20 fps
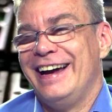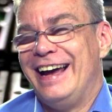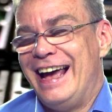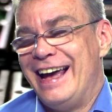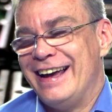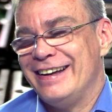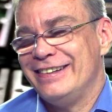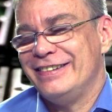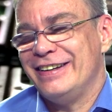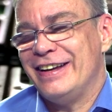
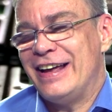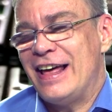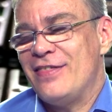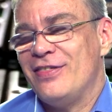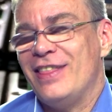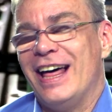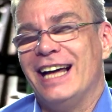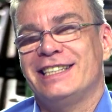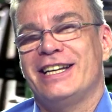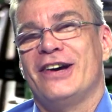and
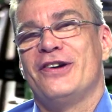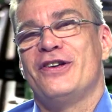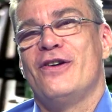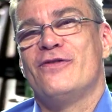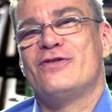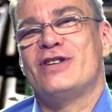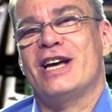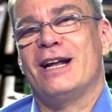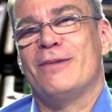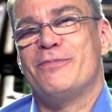that's how
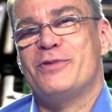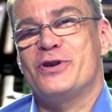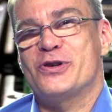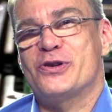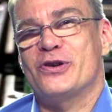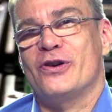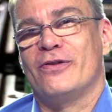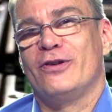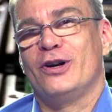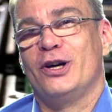you've set up your
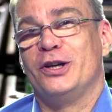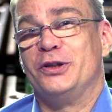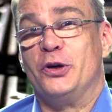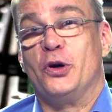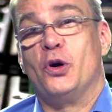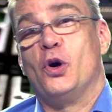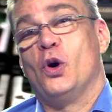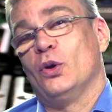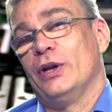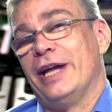server and
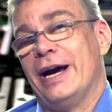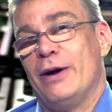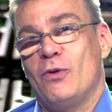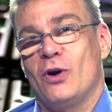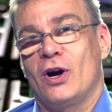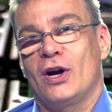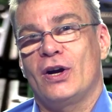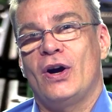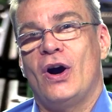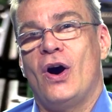your whole
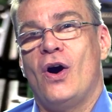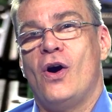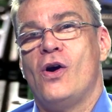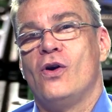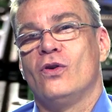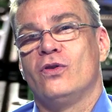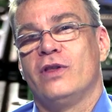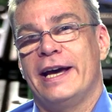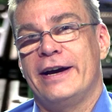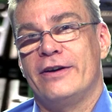network,
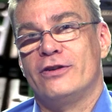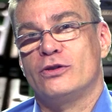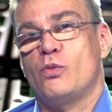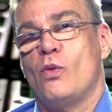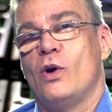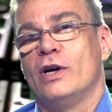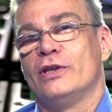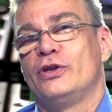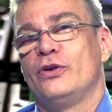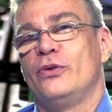all layers
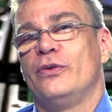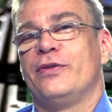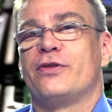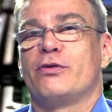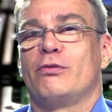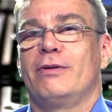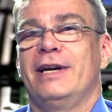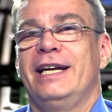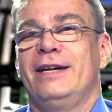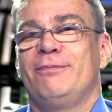1, 2, and
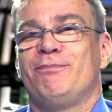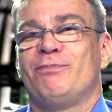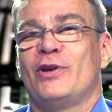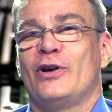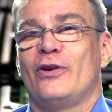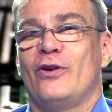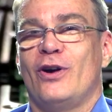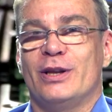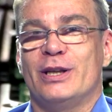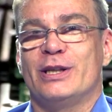3
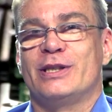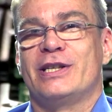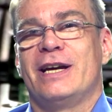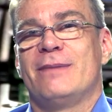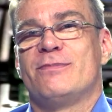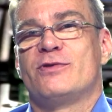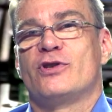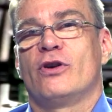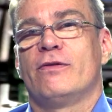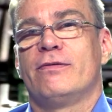are on the
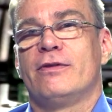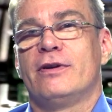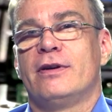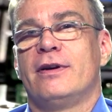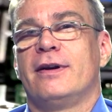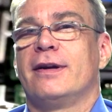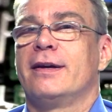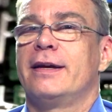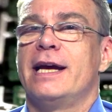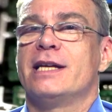same
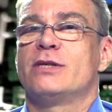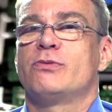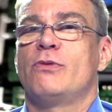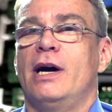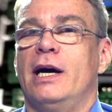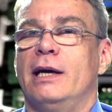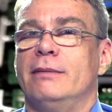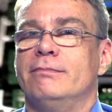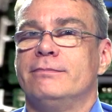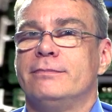server, guess
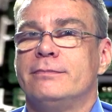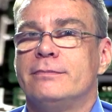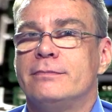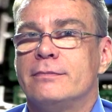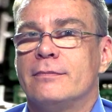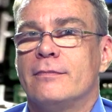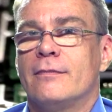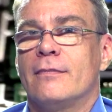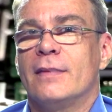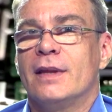what?
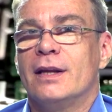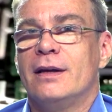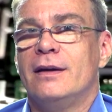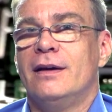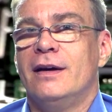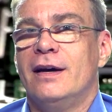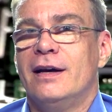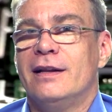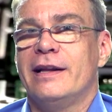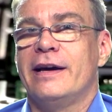
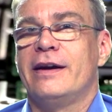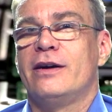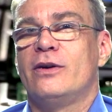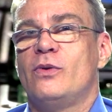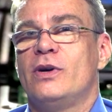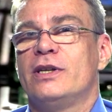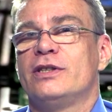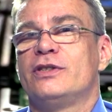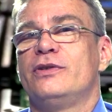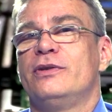Layer
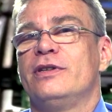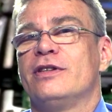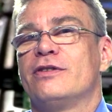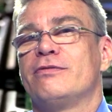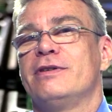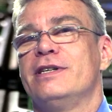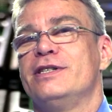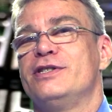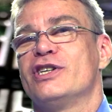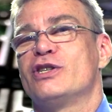1, 2, and
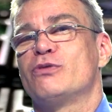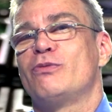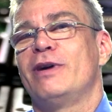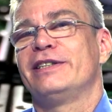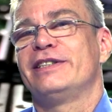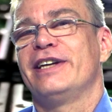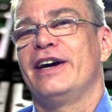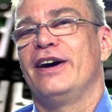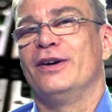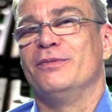3 just
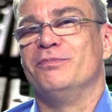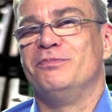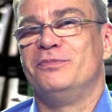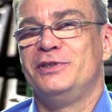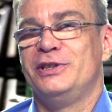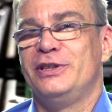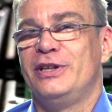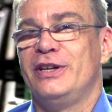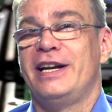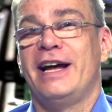went down.
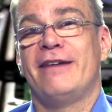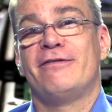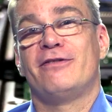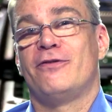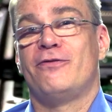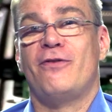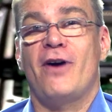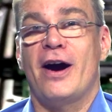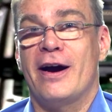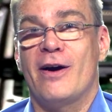You didn't have a
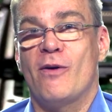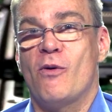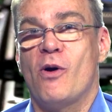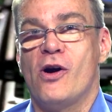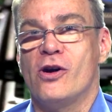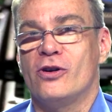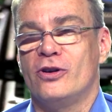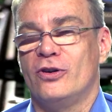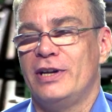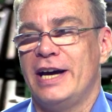
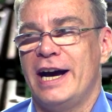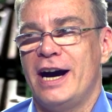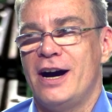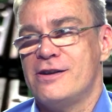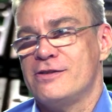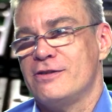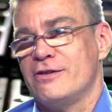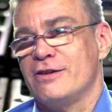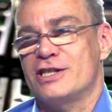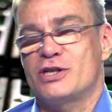firewall go
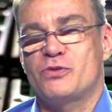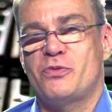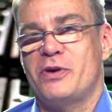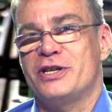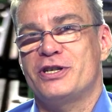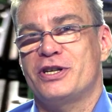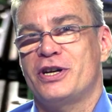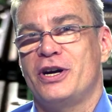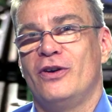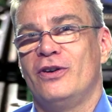down or a
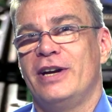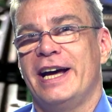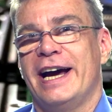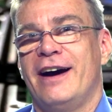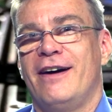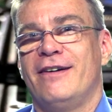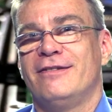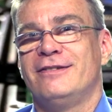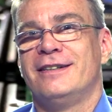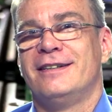switch go
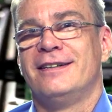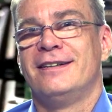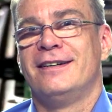down.